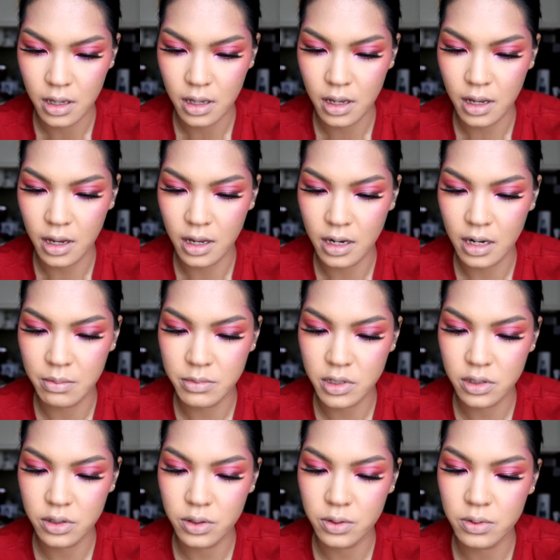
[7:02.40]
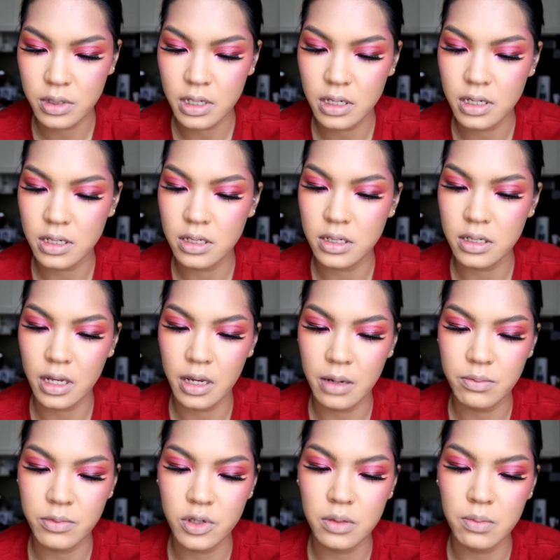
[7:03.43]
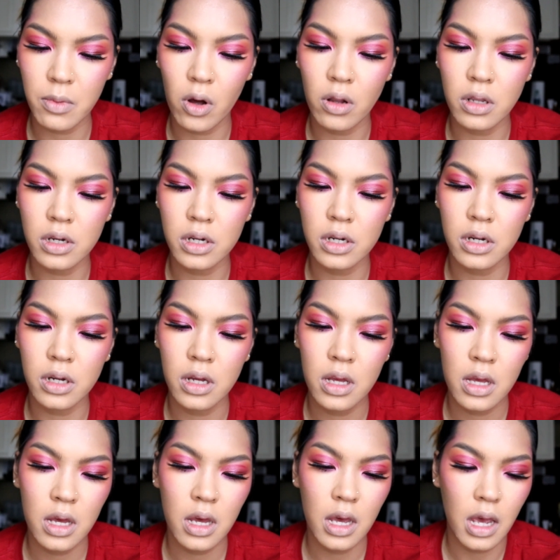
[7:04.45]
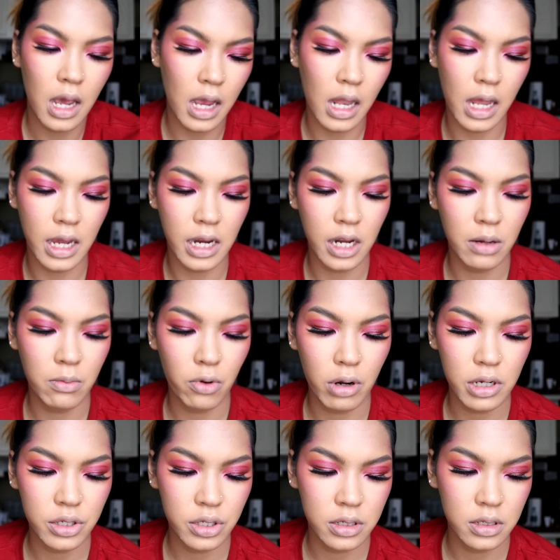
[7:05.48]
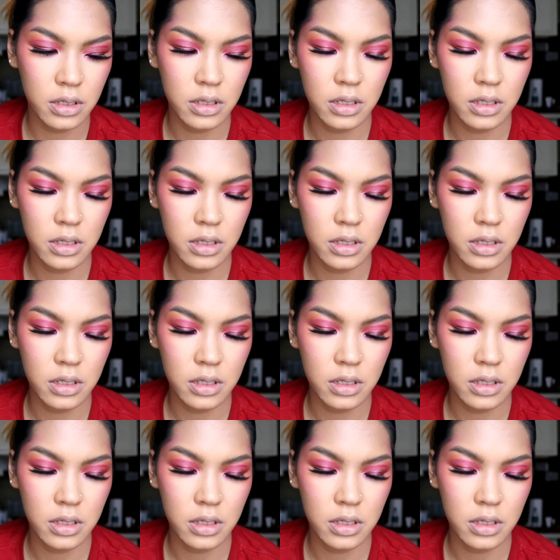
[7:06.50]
And I'm just using the same smaller highlighting brush.